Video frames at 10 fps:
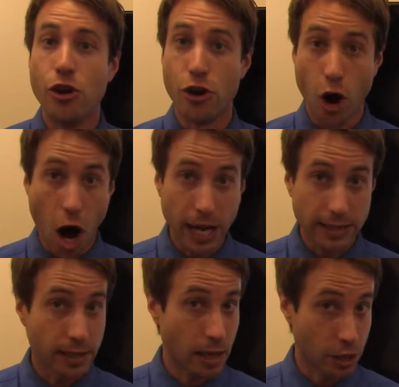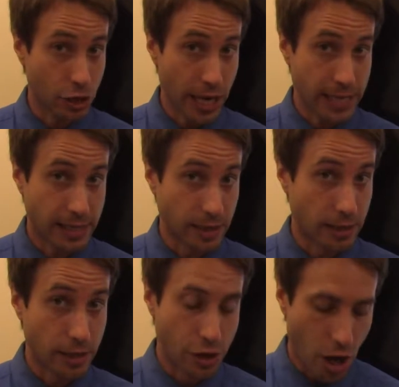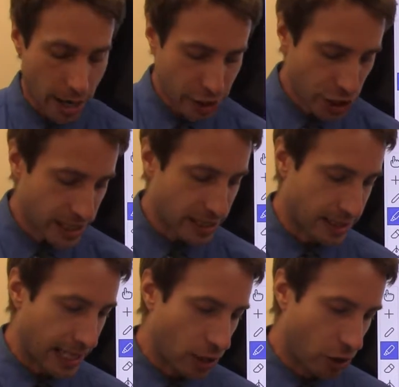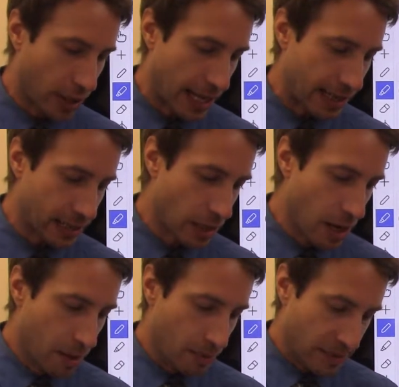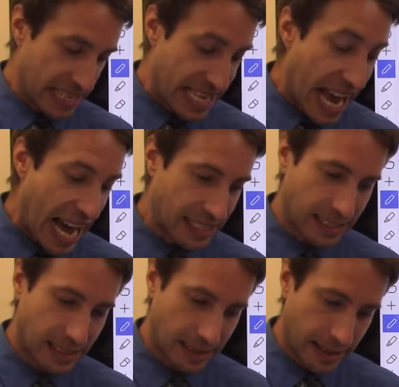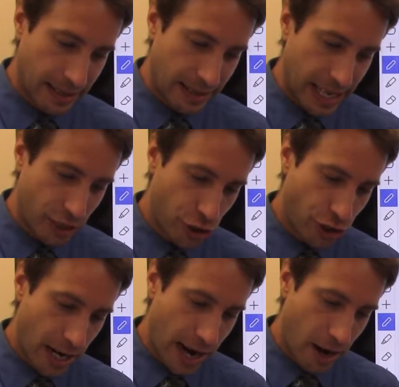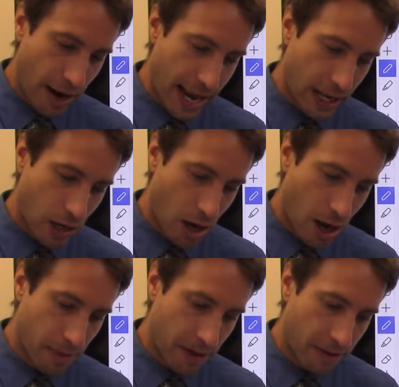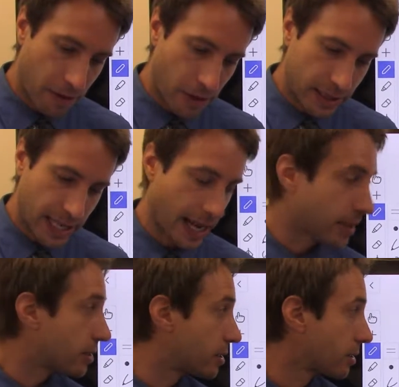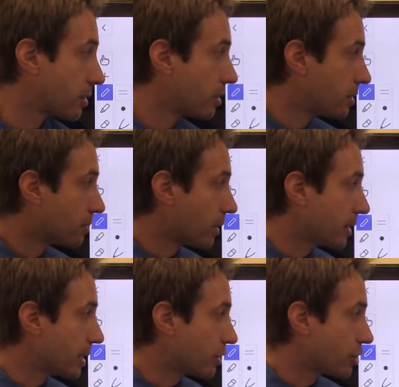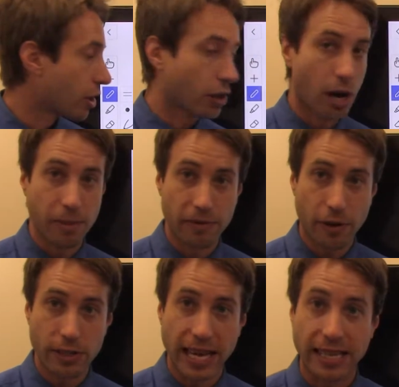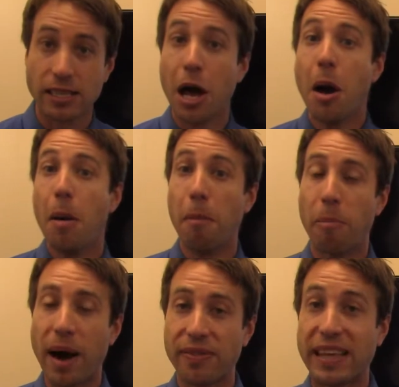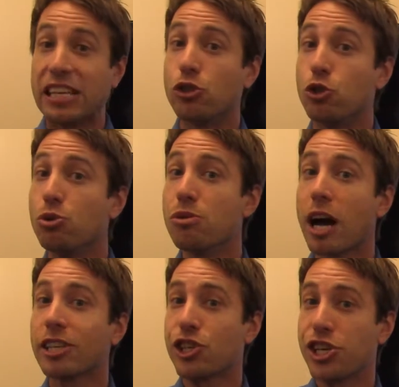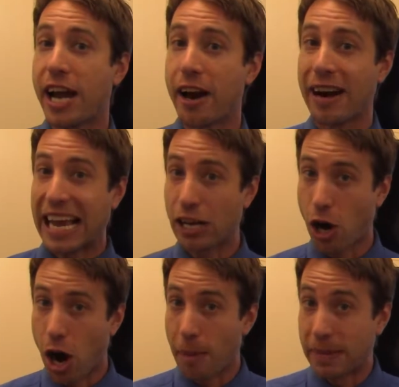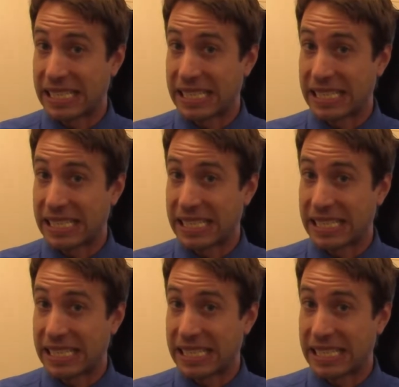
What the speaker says: not adjacent. Not adjacent. Take a look at this. Yes, they share a common vertex. Right there, share a common vertex. but they do not share a common